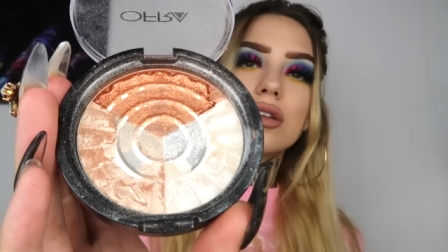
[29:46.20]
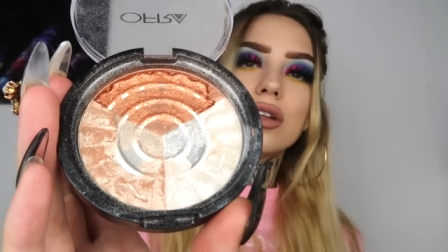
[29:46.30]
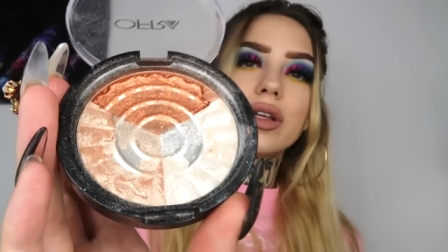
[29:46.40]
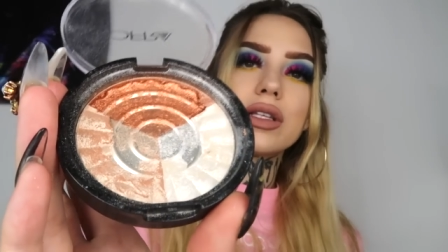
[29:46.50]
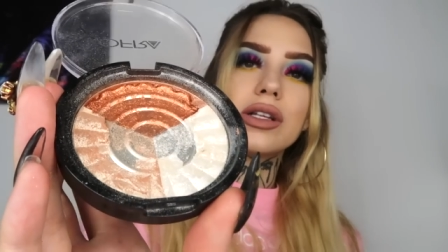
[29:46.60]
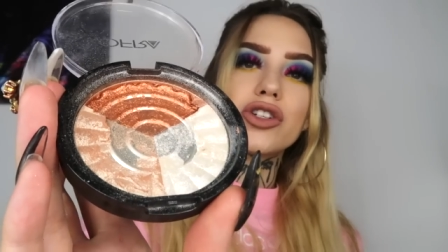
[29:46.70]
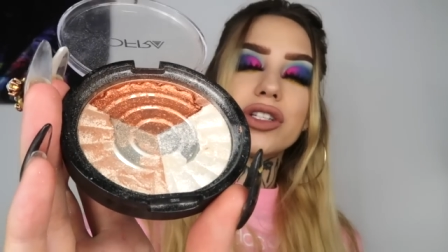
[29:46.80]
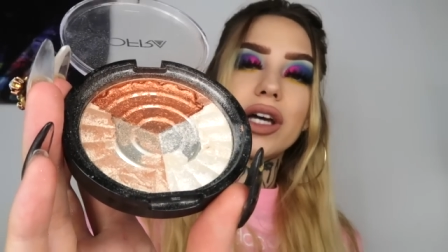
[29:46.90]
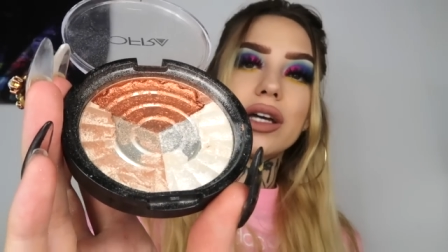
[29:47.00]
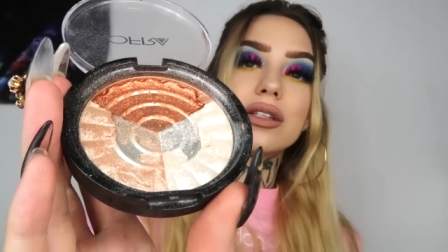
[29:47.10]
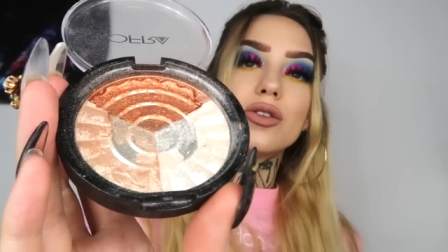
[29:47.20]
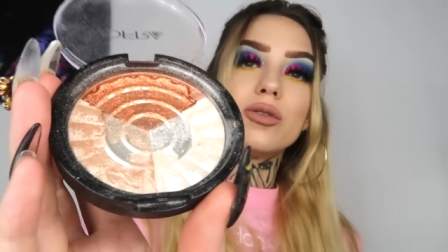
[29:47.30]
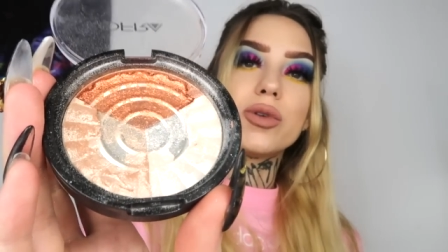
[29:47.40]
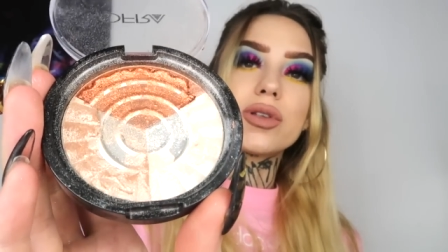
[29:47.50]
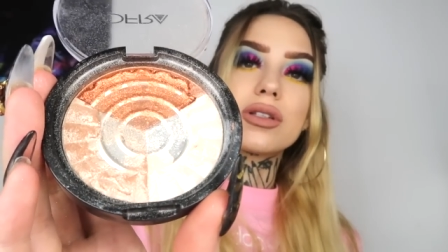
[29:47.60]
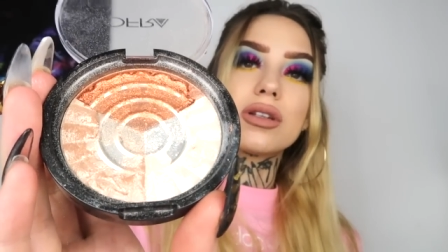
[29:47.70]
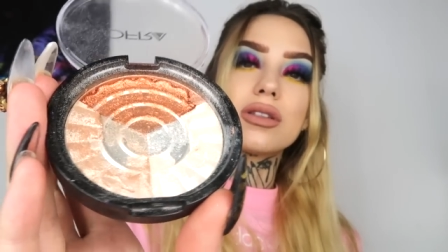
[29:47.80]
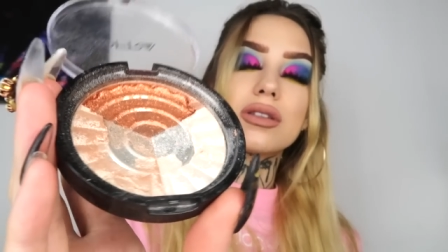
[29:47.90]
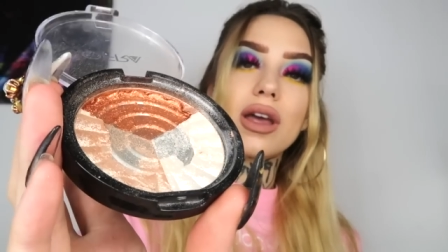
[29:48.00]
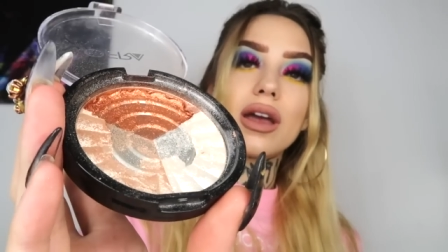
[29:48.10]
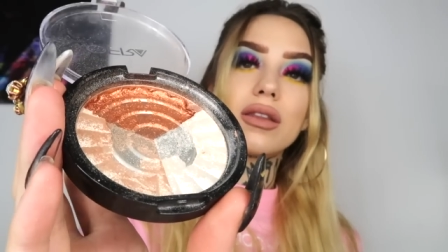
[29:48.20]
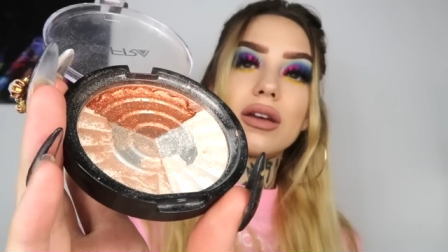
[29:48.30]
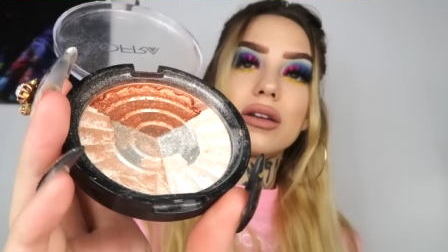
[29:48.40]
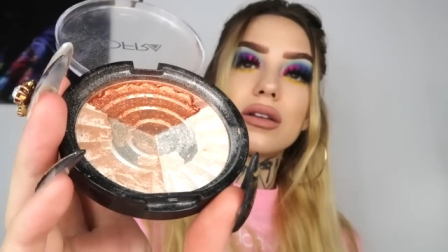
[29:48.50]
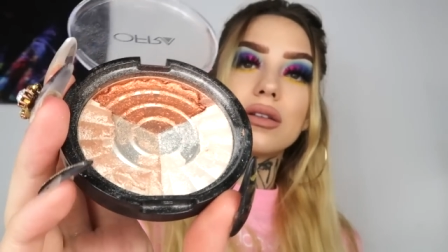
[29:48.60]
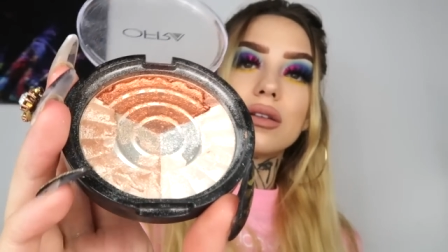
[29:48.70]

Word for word: till it's literally died, almost. It's getting there.